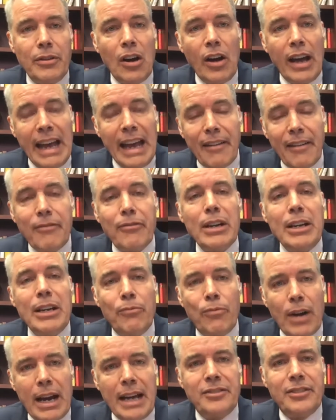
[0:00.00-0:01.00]
every
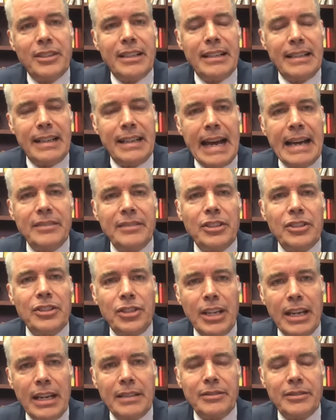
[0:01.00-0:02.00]
resident has a
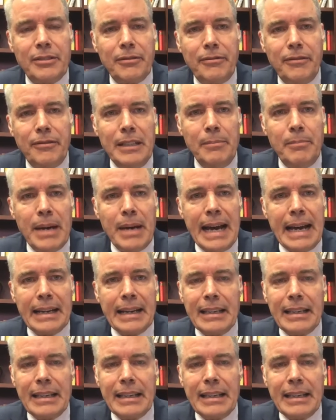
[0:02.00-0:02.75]
chance to feedback.